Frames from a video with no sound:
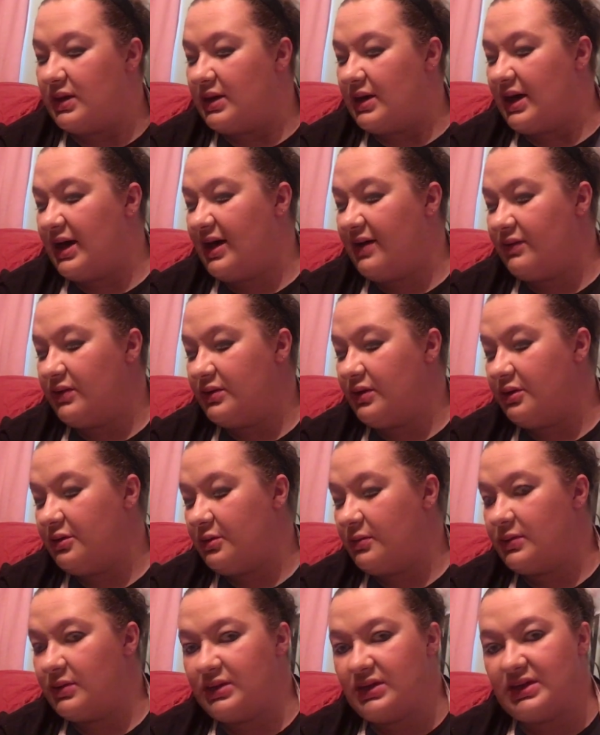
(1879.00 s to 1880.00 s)
I have another
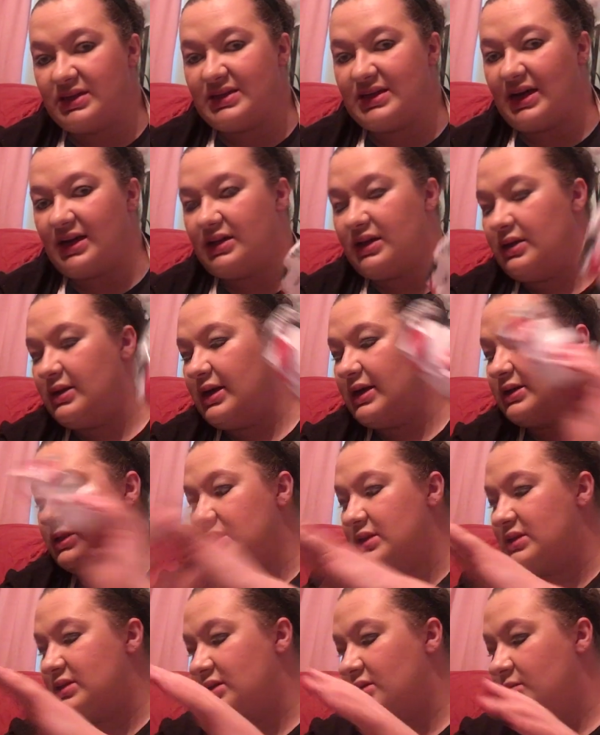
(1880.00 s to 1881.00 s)
one exactly like
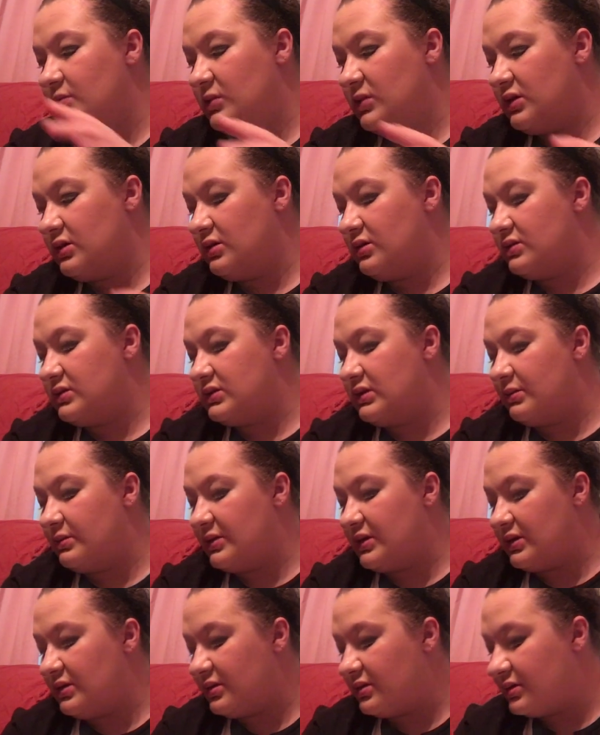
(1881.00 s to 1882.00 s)
this somewhere, so
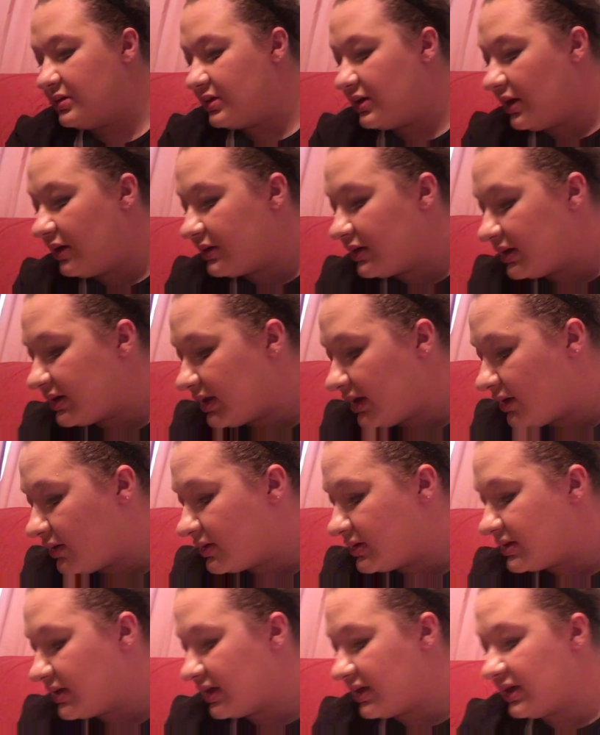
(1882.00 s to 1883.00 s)
I'll get that here in
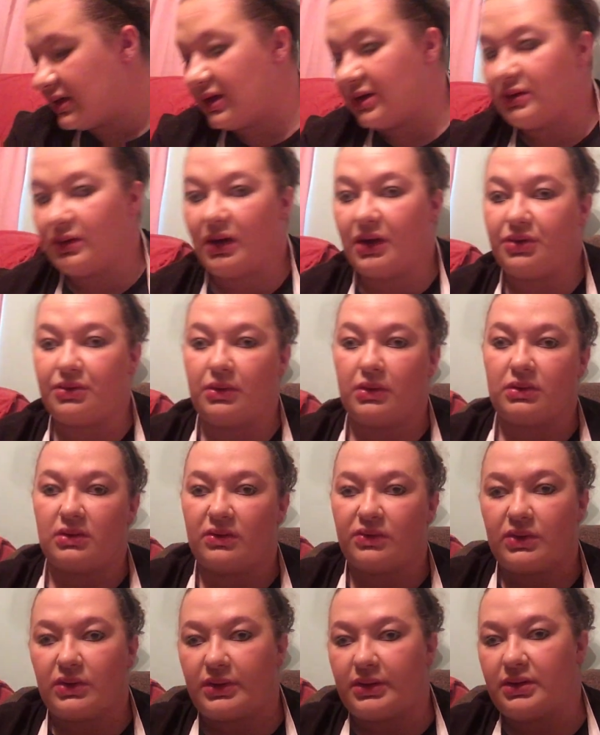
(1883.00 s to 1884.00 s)
a second. I know I threw it on the
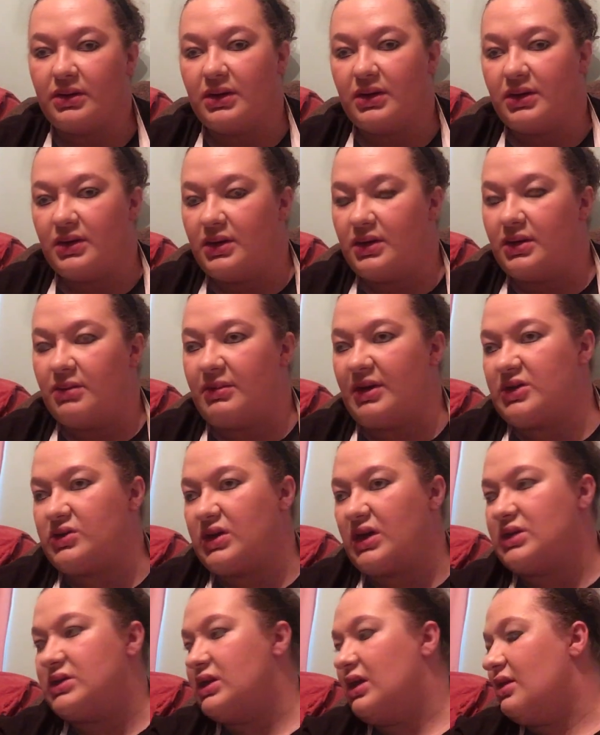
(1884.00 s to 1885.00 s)
floor. My
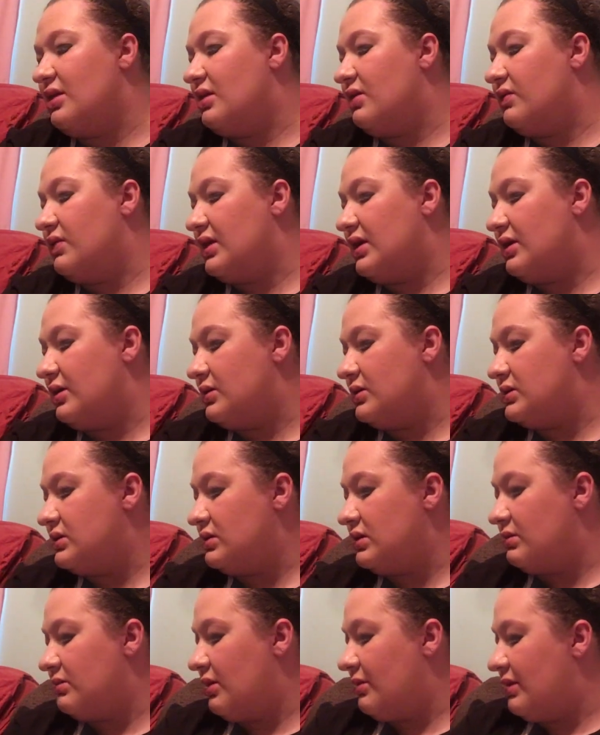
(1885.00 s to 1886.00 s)
trash can's over there, so
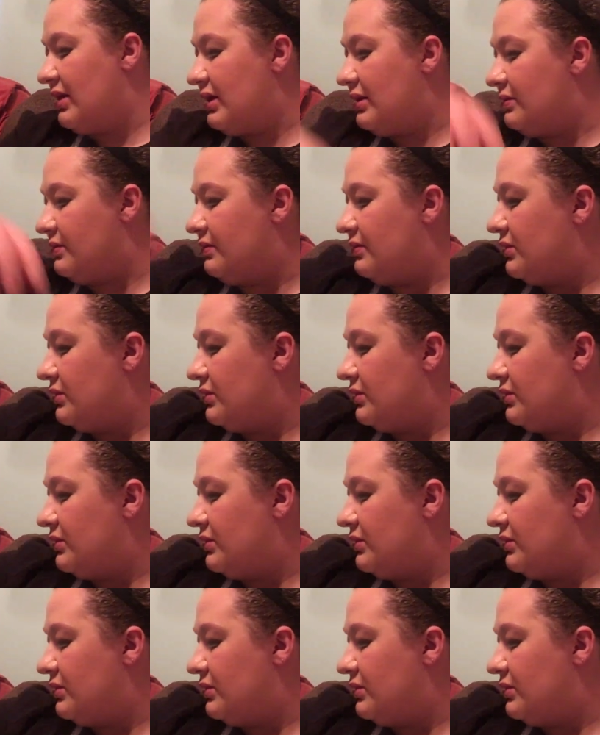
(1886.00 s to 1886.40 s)
give me a minute.